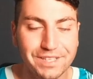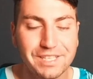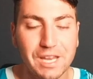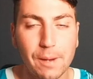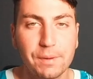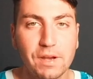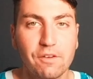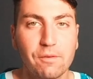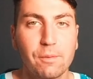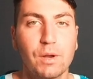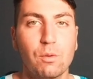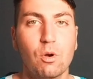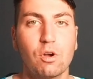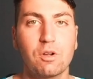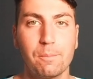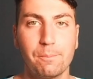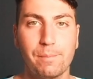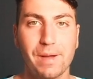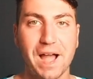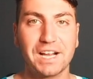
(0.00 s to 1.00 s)
is happening everybody?
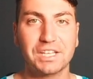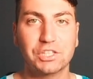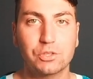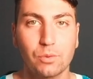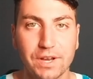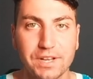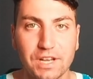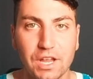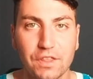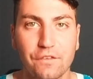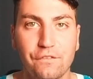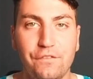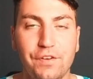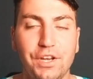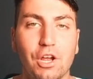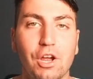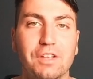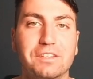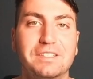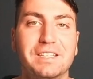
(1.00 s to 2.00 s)
Welcome back to another
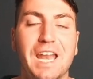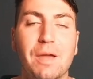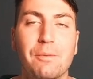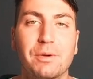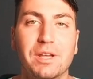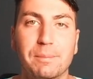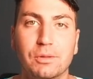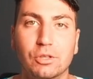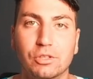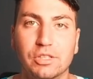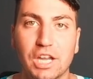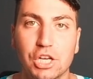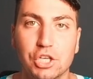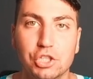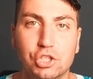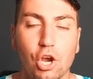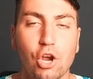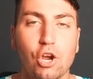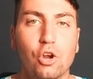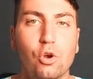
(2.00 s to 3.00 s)
video and today we're going to be looking at
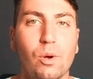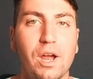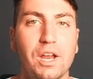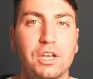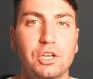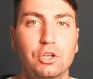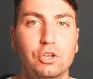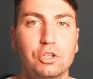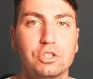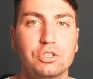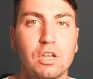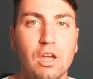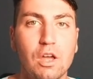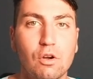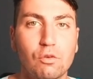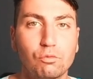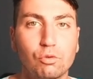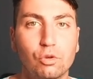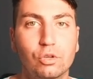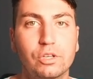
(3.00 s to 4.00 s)
Zhou Guanyu's
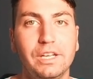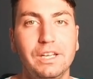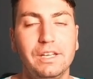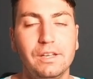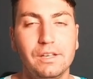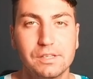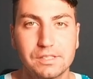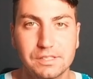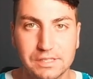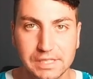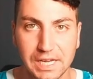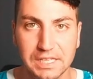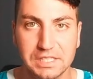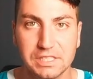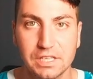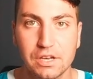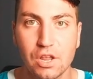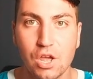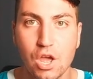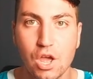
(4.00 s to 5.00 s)
rookie season